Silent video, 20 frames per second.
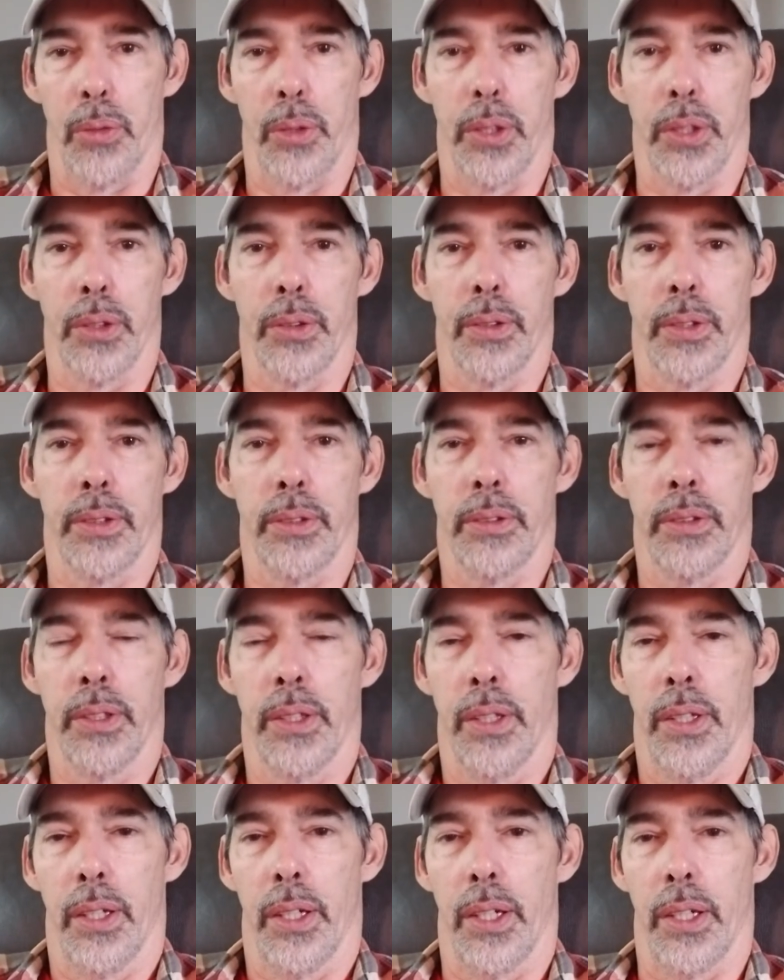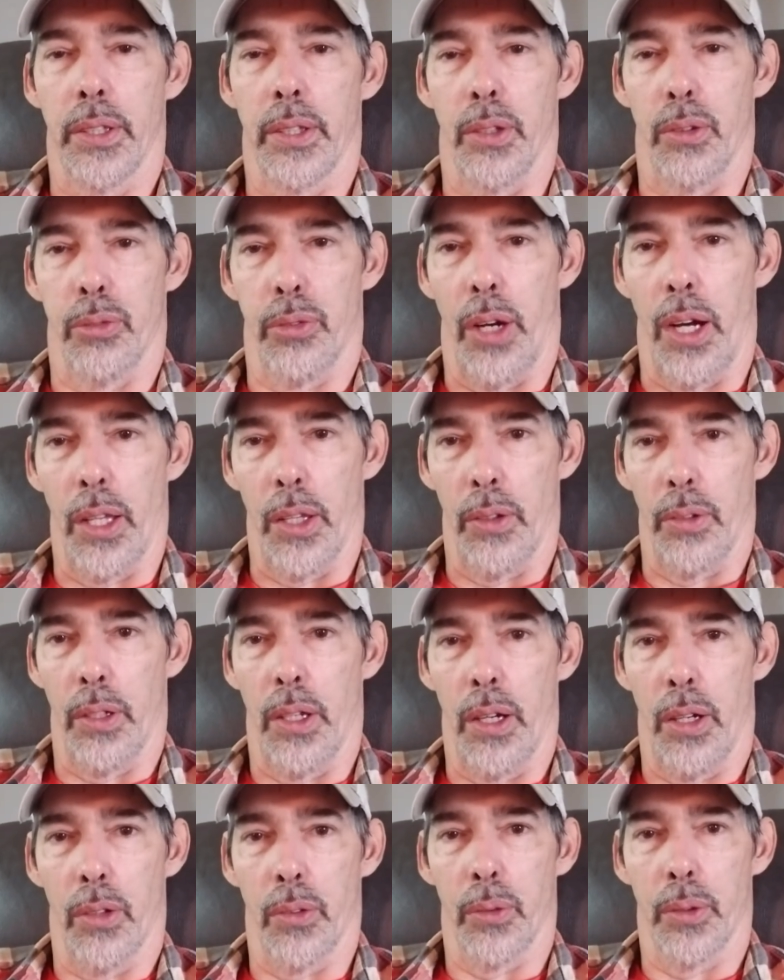we're doing and you'll follow
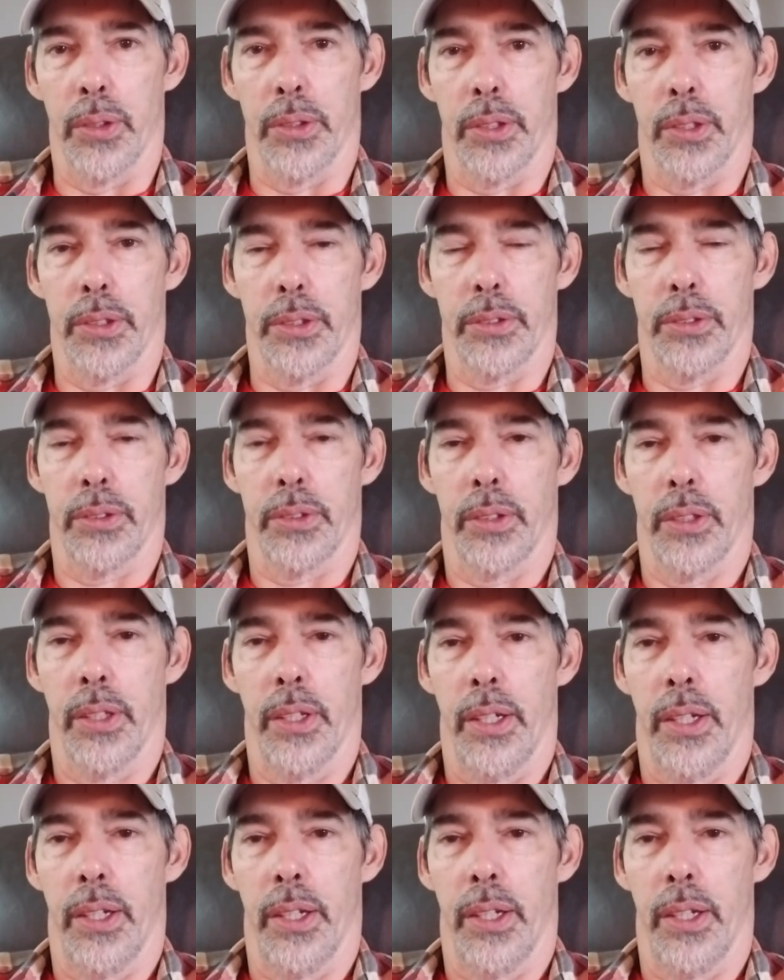along with us.